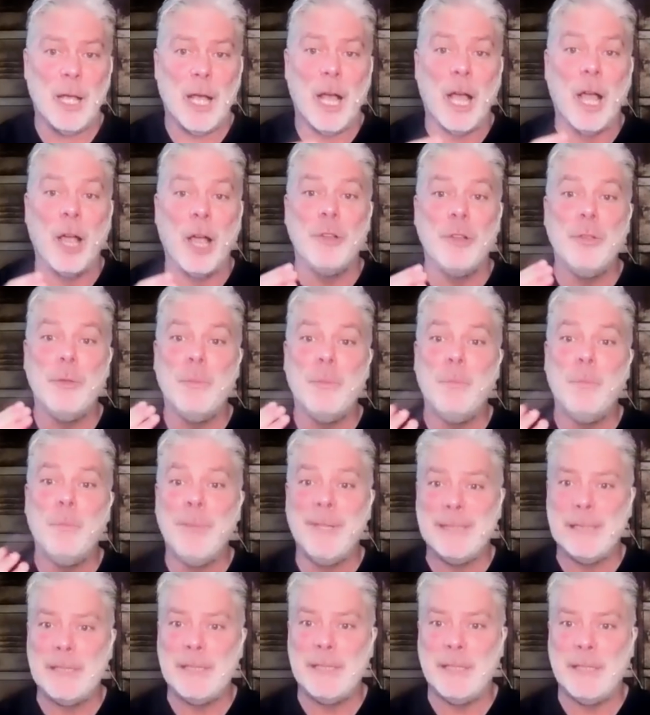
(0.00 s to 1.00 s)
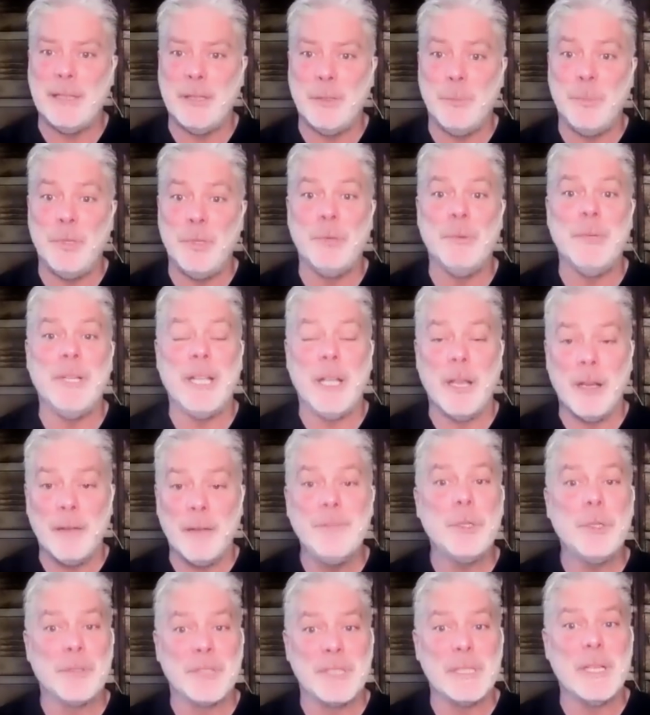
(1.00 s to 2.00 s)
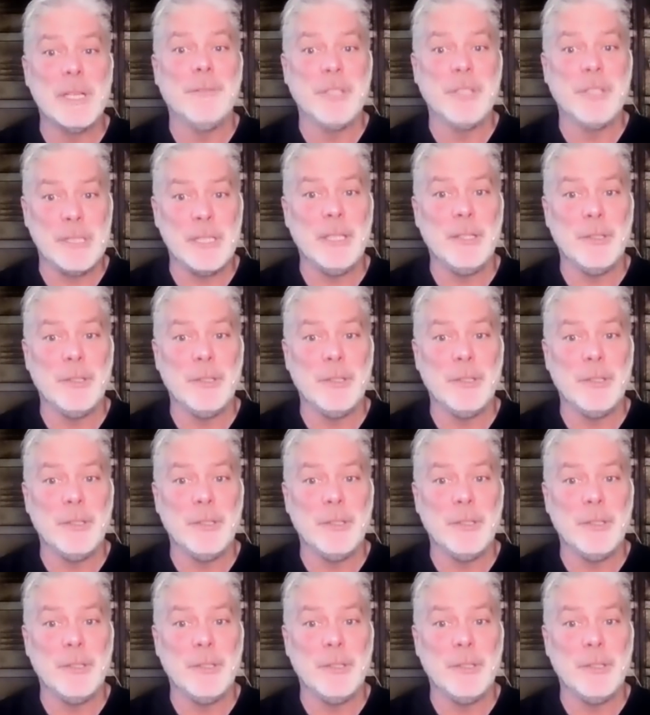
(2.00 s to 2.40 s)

are you missing the beauty of your 17